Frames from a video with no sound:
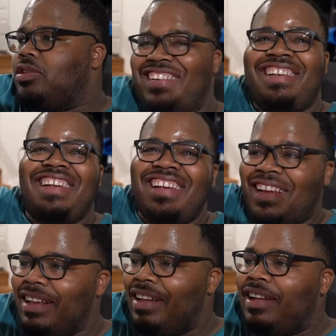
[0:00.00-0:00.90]
No, go
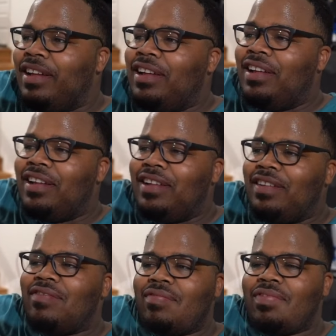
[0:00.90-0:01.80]
ahead. Touch the face of the
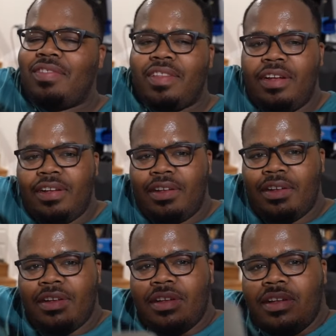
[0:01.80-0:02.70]
camera. We out.